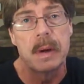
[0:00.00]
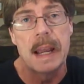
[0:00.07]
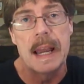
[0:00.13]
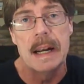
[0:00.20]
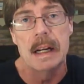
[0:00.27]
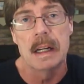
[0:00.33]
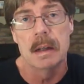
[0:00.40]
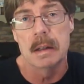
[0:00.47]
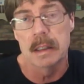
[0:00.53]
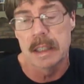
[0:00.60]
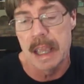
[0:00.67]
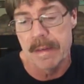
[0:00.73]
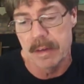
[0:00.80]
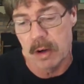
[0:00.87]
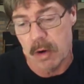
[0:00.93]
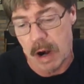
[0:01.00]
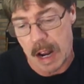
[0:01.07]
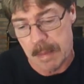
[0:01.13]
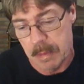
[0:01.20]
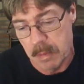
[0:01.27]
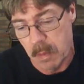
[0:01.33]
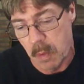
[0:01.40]
We had a uh, Kevin
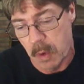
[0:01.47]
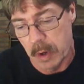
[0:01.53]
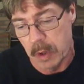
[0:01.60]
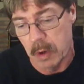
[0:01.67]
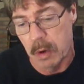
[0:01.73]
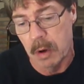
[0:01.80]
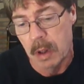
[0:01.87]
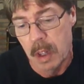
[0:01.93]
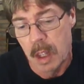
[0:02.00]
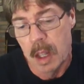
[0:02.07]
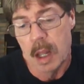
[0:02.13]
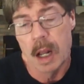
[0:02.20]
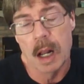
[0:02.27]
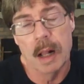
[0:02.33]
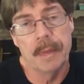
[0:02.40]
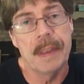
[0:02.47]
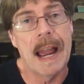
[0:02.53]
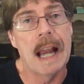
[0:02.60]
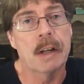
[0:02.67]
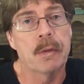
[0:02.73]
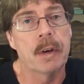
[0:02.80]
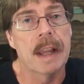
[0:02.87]
Crine Memorial uh,
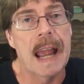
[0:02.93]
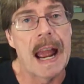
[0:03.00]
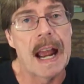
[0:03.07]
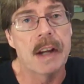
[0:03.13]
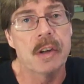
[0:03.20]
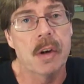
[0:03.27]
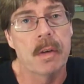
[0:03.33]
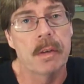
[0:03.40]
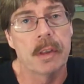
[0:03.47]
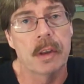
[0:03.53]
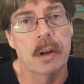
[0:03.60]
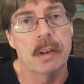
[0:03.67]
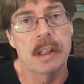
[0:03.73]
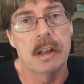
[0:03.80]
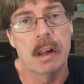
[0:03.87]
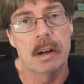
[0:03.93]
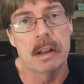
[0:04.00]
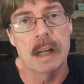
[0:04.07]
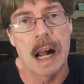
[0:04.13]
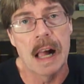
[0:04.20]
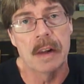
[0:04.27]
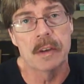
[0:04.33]
Dash for Cash, over
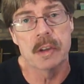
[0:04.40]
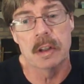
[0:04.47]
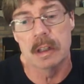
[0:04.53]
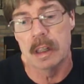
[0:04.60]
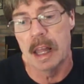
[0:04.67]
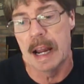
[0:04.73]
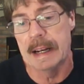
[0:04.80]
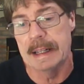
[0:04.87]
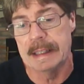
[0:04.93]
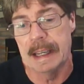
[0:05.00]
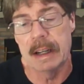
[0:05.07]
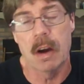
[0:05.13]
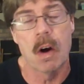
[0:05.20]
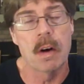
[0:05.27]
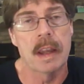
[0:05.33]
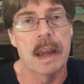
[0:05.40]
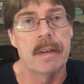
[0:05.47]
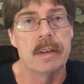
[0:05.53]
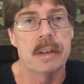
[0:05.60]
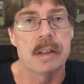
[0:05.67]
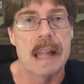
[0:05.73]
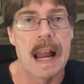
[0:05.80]
$1,300 on the line. They take all
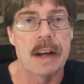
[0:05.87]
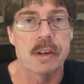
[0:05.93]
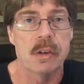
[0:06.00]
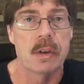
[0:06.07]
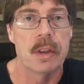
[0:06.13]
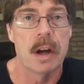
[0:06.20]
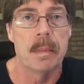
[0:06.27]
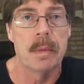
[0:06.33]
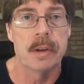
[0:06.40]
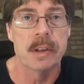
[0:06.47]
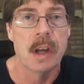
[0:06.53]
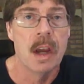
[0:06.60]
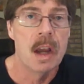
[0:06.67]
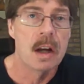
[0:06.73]
Kevin's national numbers.